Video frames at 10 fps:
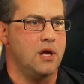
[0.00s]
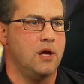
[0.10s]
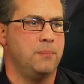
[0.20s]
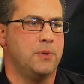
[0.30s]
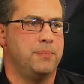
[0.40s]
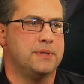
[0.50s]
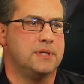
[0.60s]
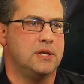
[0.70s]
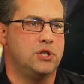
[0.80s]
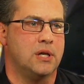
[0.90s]
a humble
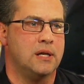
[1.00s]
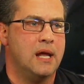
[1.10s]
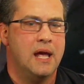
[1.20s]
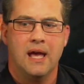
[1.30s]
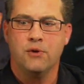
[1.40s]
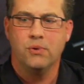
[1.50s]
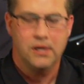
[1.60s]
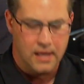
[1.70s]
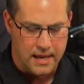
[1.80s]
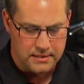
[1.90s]
position and
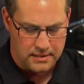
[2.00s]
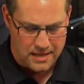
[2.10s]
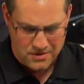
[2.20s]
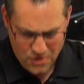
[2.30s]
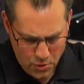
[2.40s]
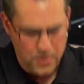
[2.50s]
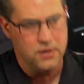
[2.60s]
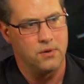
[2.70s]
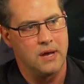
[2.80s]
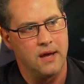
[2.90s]
realizing that no,
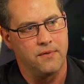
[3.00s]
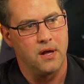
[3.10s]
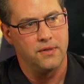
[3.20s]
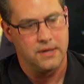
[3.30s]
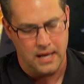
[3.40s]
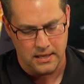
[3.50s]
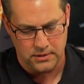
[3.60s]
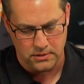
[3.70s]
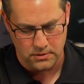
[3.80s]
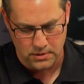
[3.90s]
we don't have all the
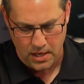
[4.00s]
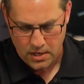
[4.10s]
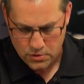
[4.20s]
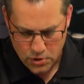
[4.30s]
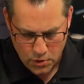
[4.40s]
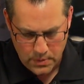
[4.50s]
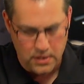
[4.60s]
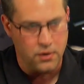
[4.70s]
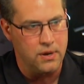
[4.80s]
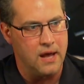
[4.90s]
answers. No, we
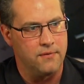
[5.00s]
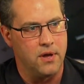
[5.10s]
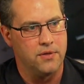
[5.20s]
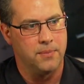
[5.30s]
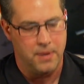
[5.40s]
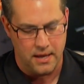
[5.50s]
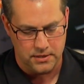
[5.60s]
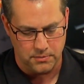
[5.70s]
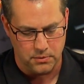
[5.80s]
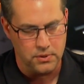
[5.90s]
don't have all the
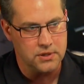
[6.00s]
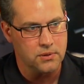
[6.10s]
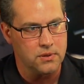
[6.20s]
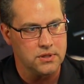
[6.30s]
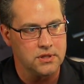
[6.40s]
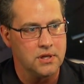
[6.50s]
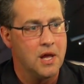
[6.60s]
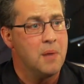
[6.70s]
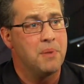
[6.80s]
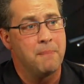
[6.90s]
possible resources.
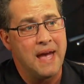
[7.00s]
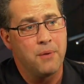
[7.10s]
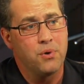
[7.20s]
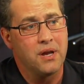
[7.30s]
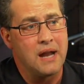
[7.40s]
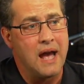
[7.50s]
But man, we're going